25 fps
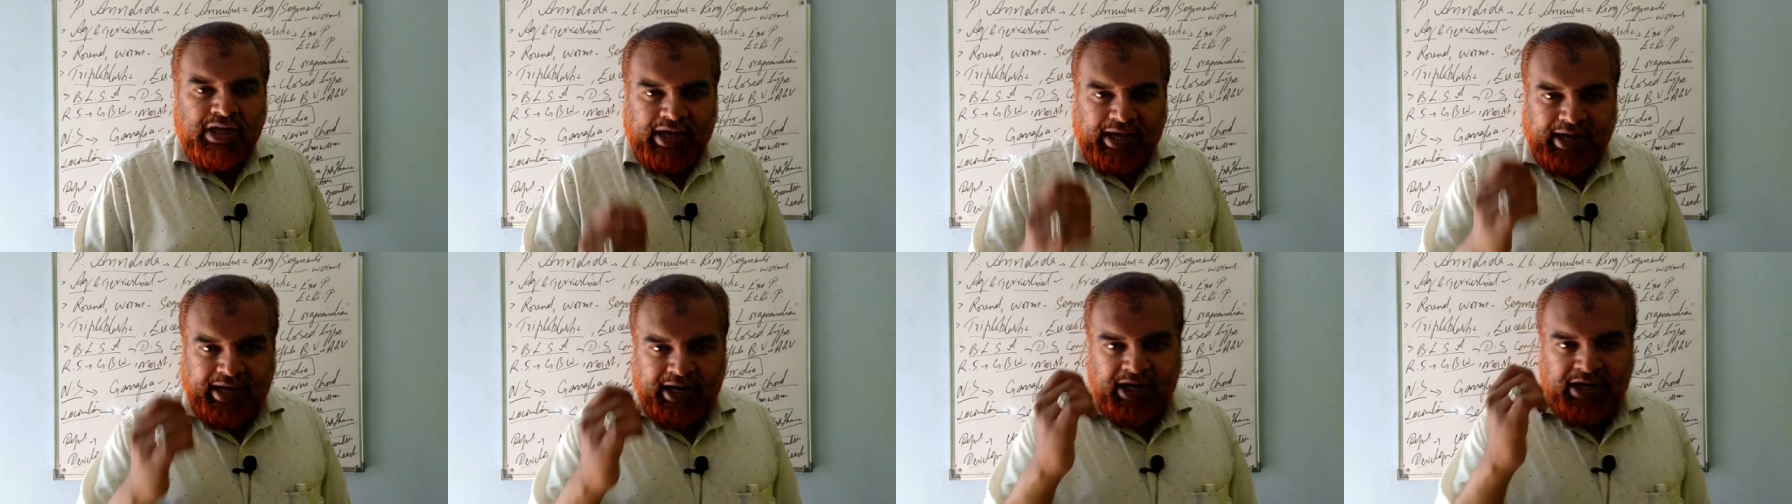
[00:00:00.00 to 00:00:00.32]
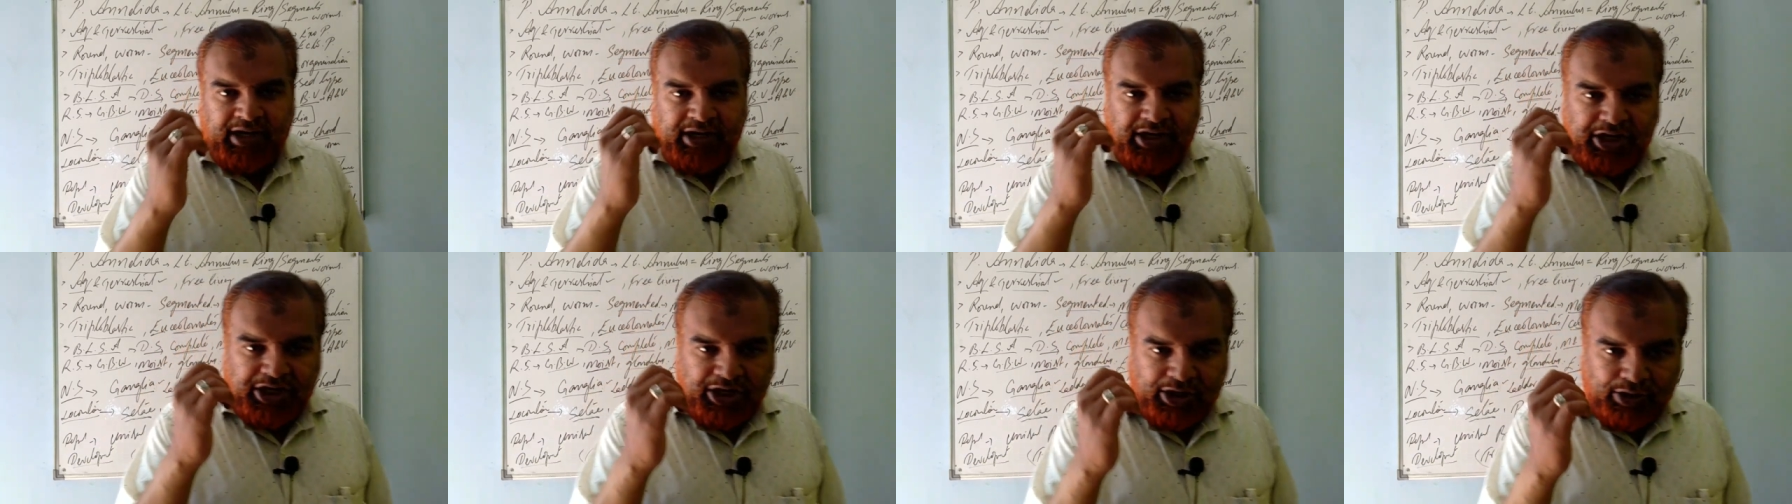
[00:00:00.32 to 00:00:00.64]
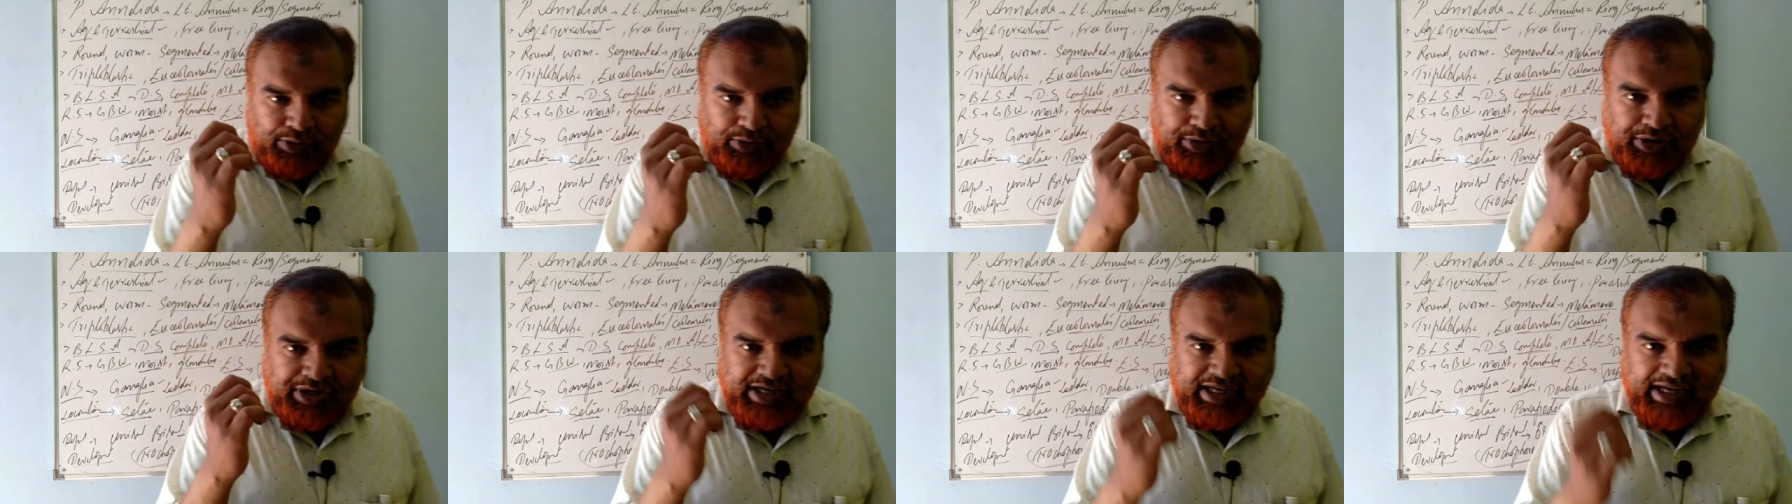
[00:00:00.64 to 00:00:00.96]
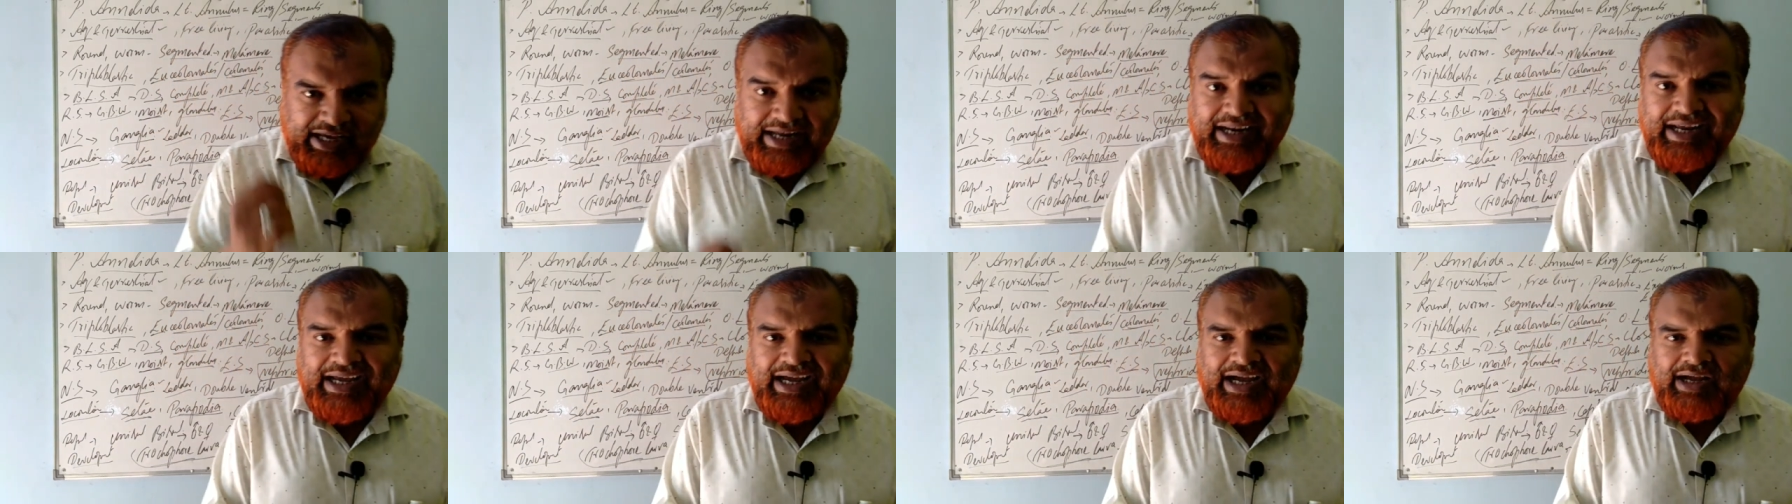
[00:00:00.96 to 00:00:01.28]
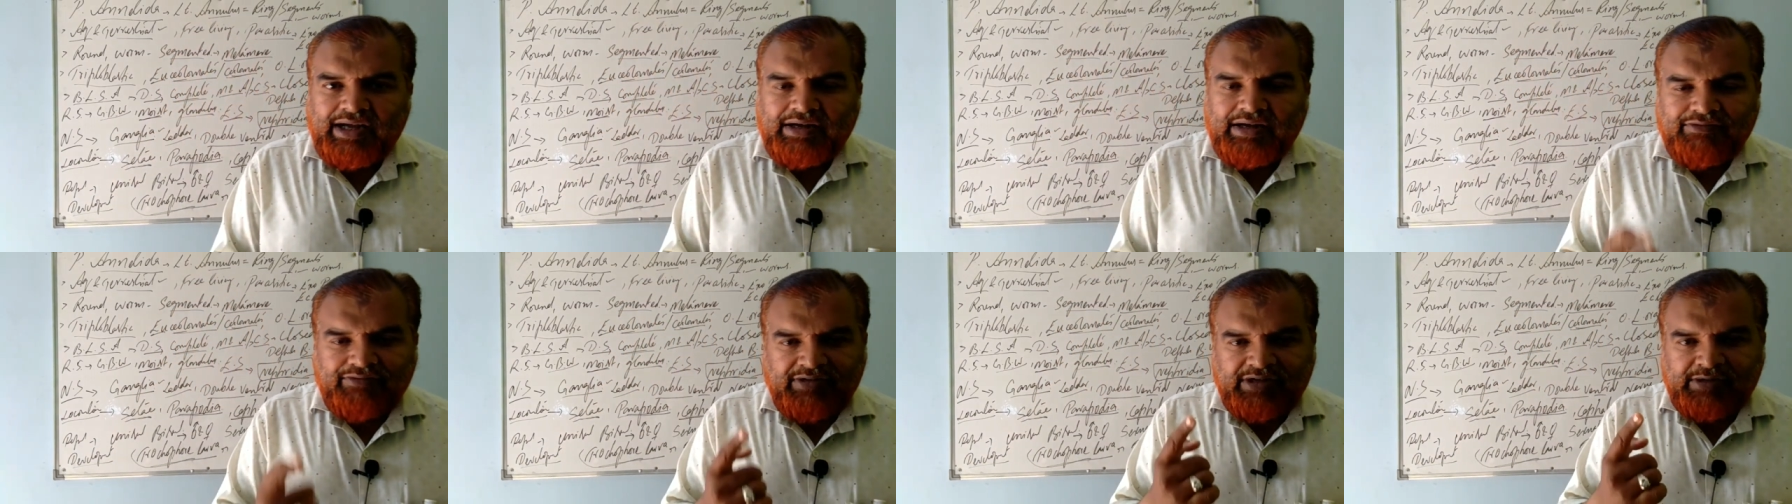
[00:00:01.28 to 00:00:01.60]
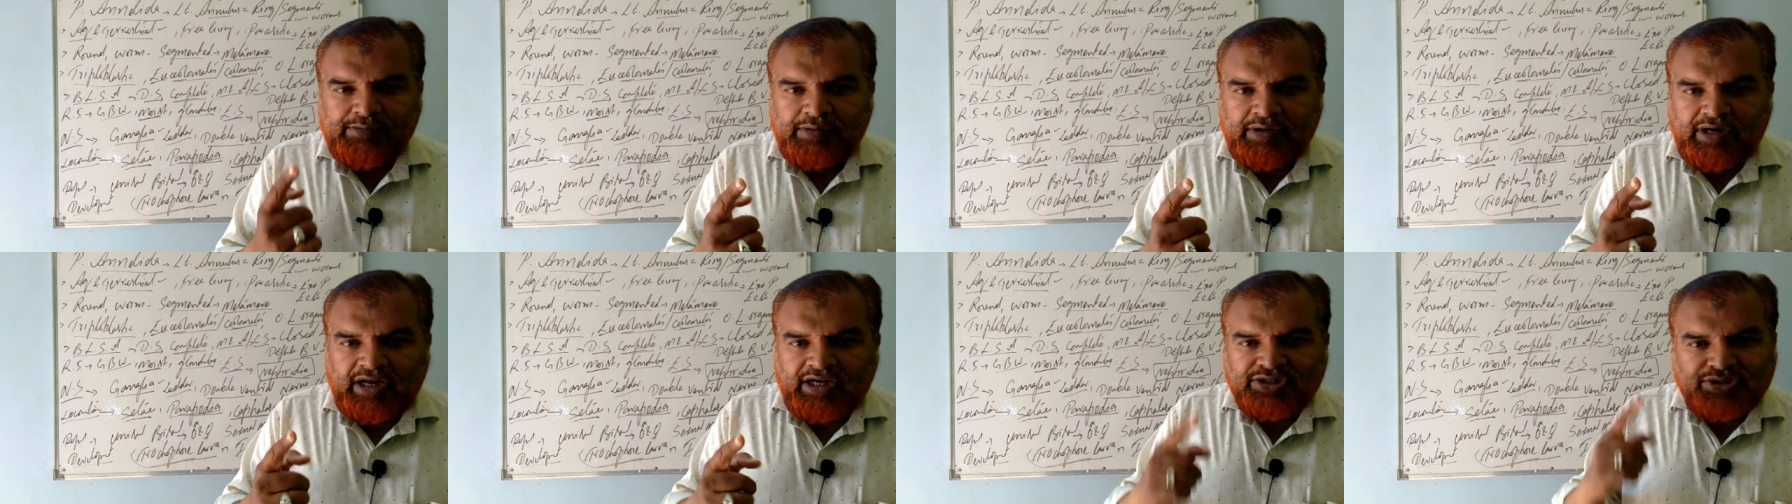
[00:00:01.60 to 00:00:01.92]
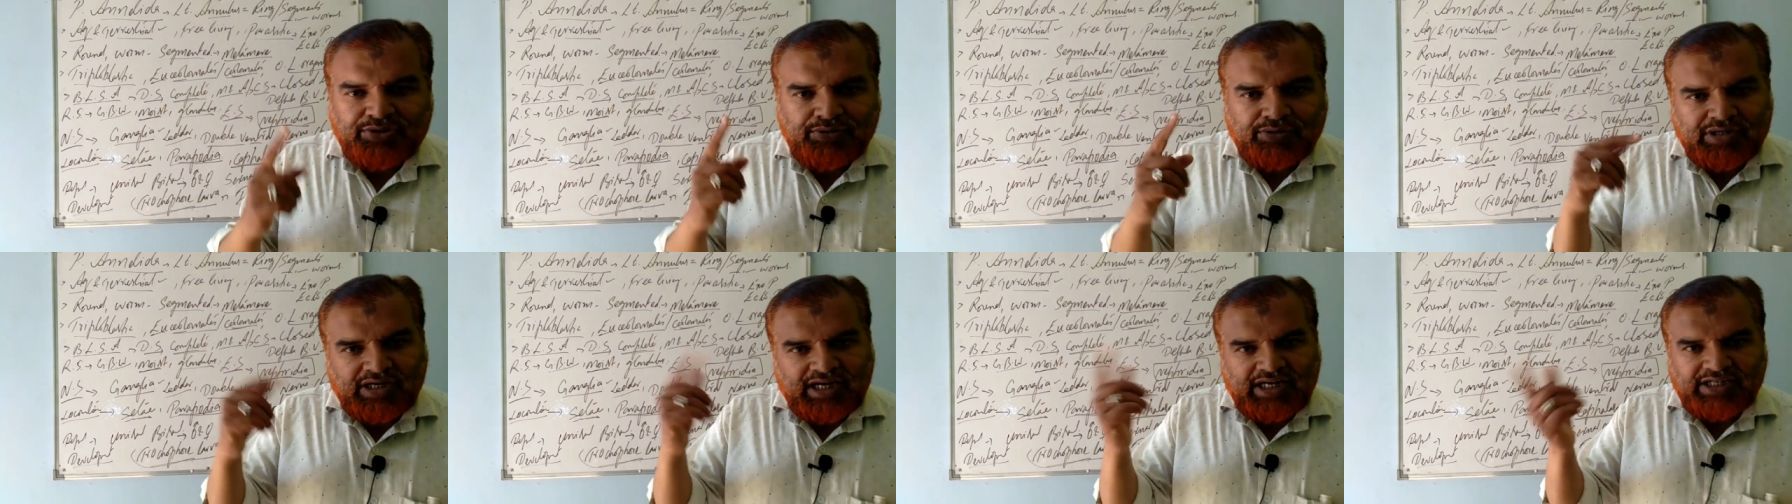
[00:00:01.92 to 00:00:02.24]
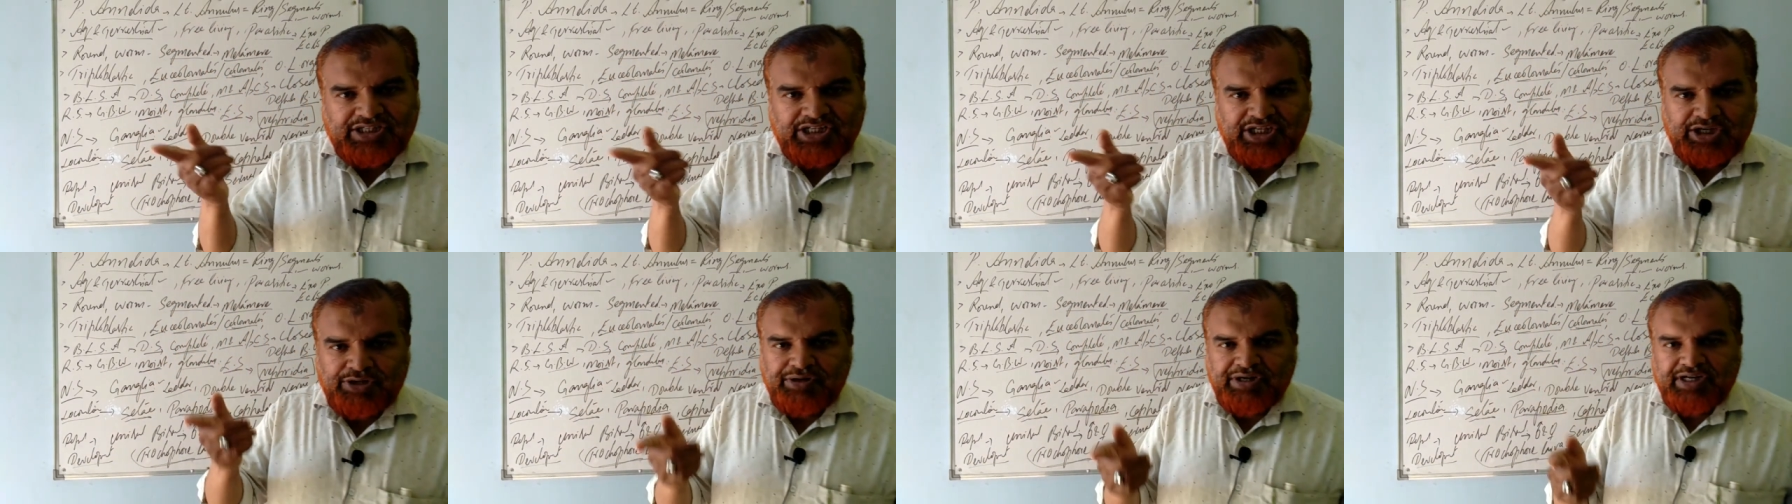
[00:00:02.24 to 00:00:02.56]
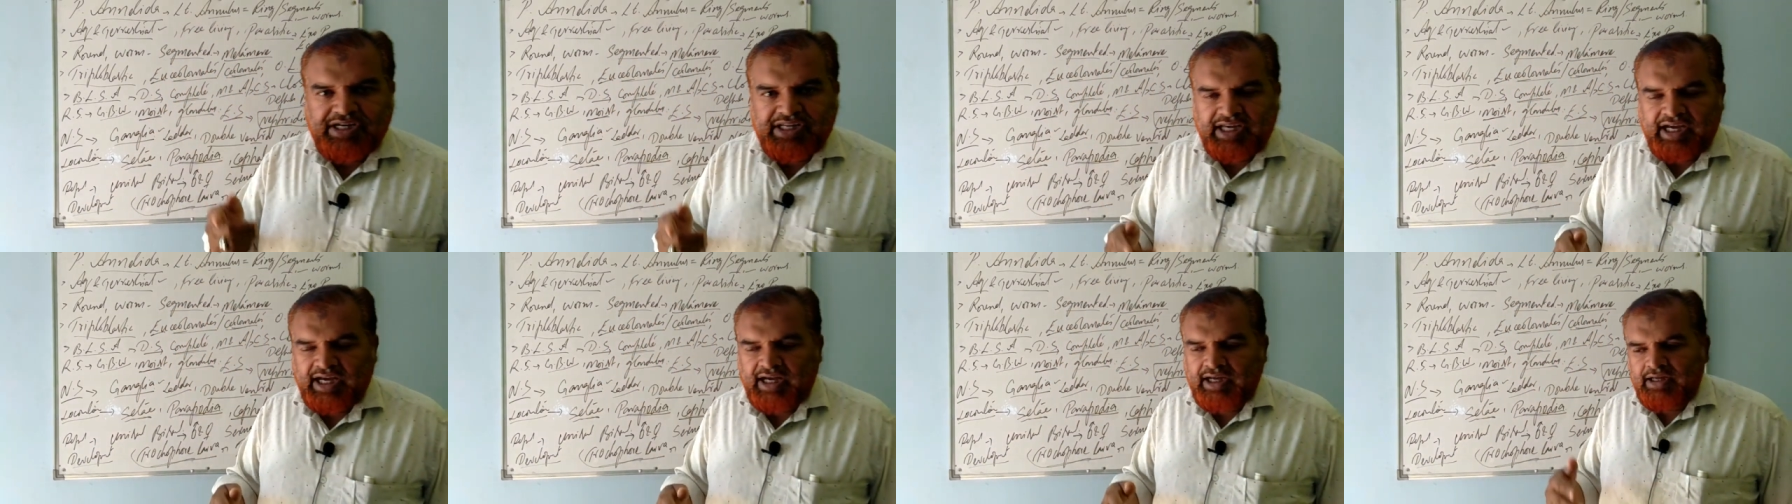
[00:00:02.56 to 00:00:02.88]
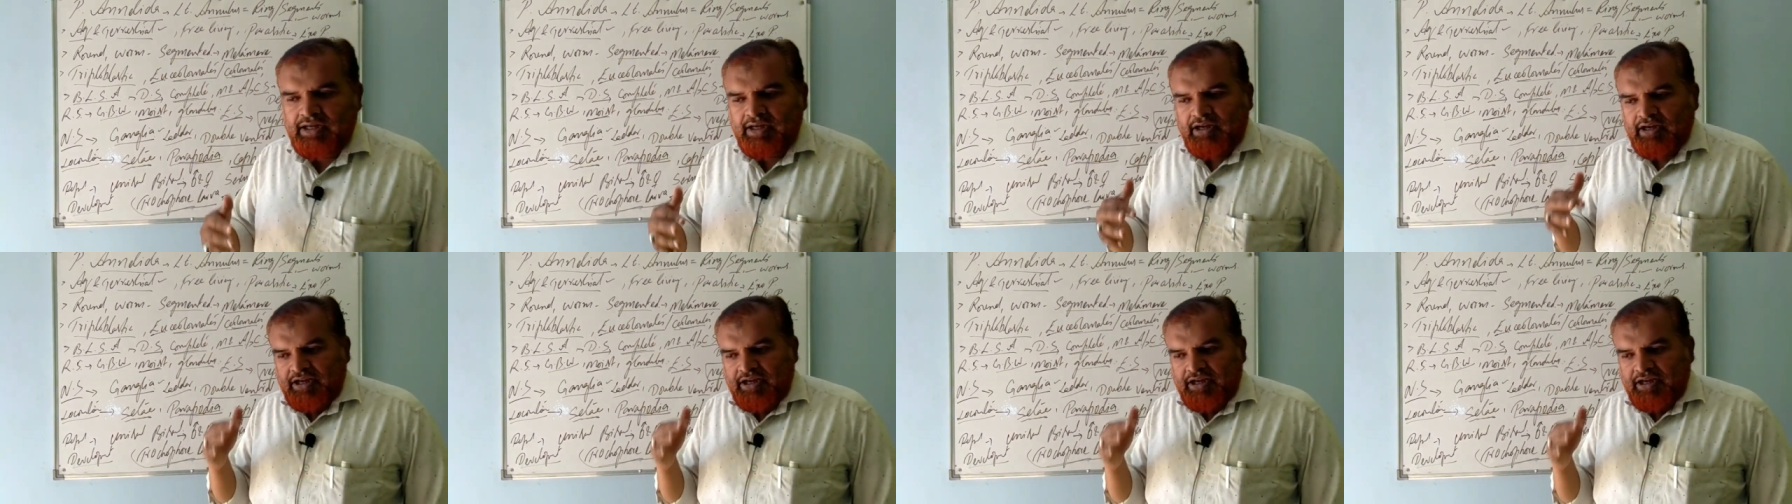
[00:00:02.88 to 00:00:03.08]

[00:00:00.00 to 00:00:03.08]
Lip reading: and Hirudinaria, which belongs to class Hirudinea.